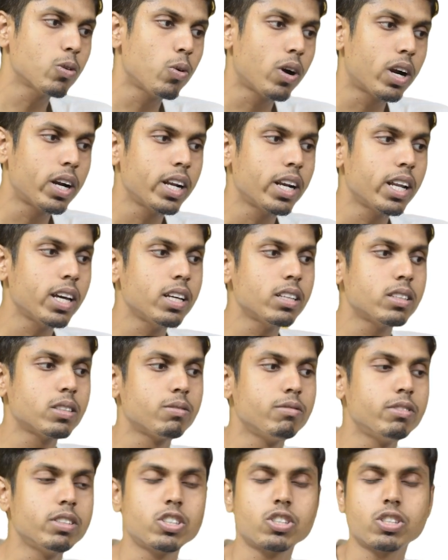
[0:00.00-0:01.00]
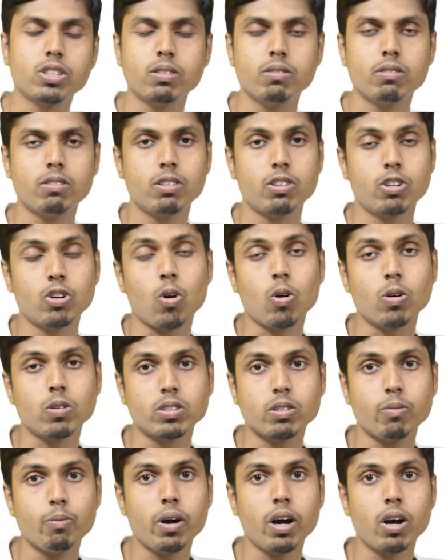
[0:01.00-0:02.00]
coordinates, which
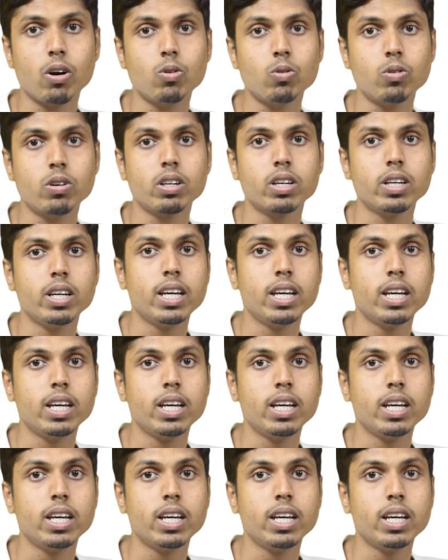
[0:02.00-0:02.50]
talks about